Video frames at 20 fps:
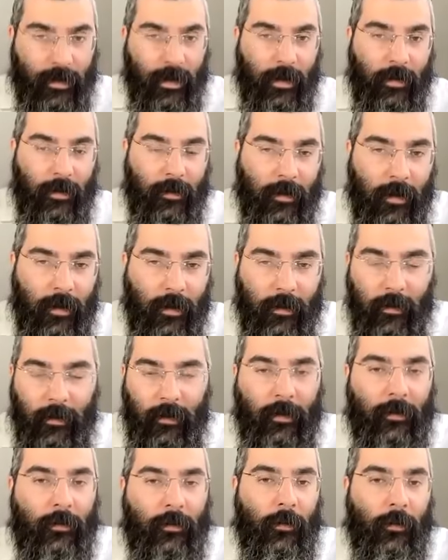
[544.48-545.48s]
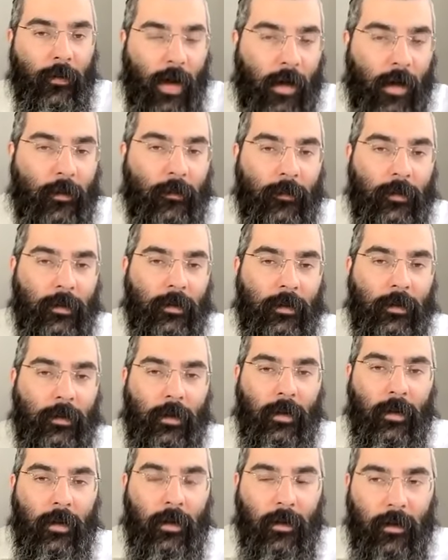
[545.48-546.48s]
state. It's like sort of atoms,
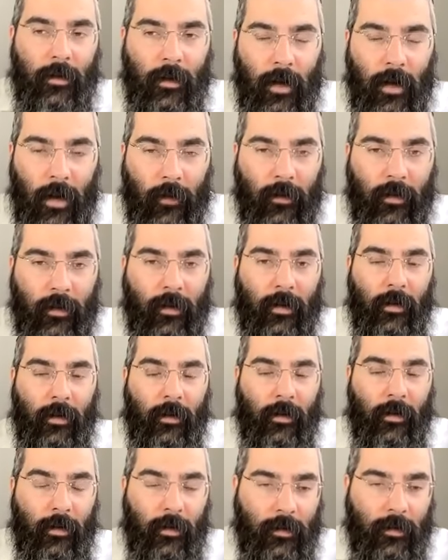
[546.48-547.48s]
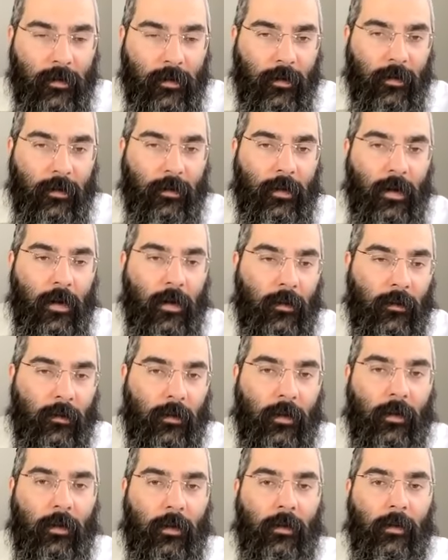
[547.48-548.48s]
that everything in its source is
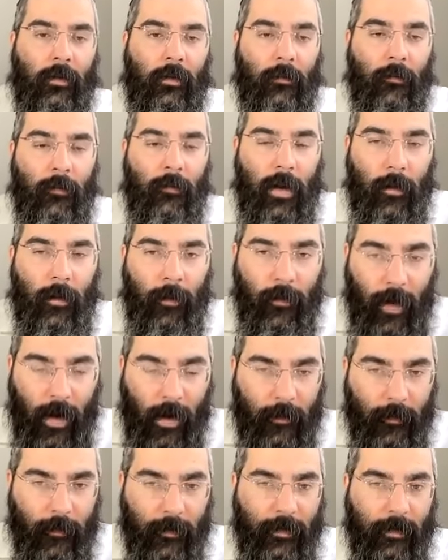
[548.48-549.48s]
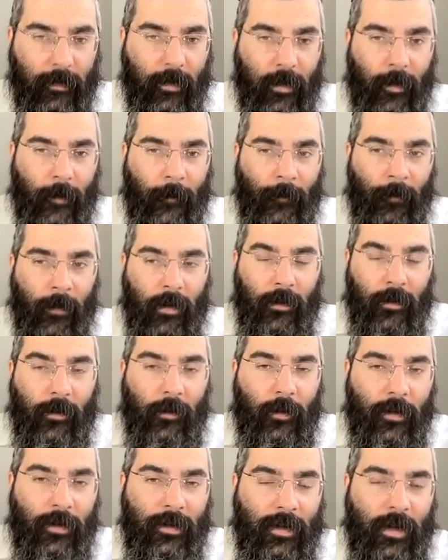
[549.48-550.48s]
like made up of atoms.
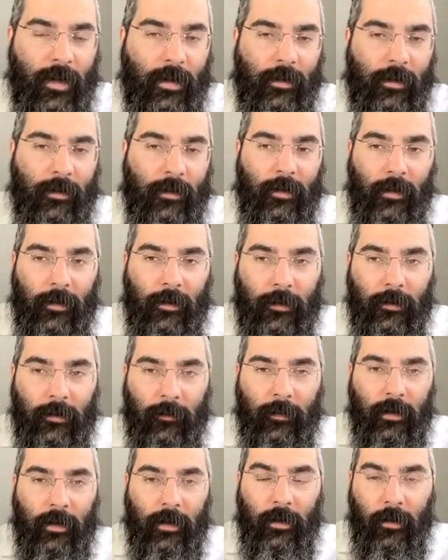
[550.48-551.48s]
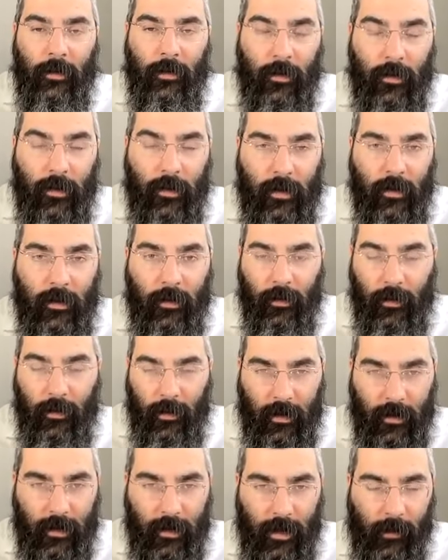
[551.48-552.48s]
So what he's saying is that ultimately you go to
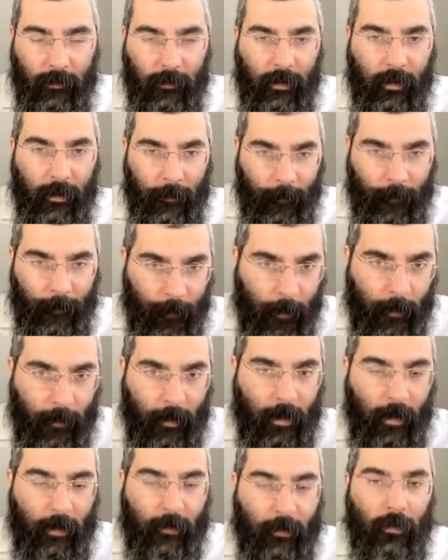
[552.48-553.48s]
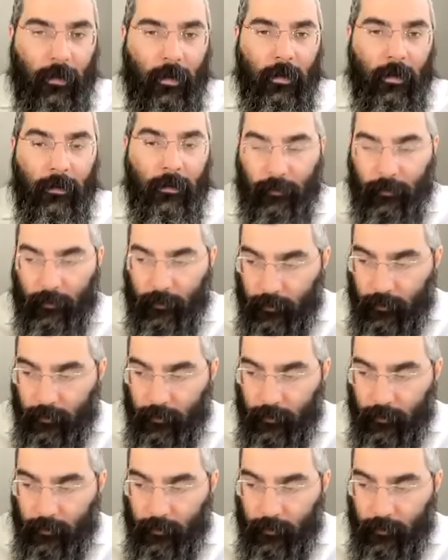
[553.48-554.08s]
the depth, it's all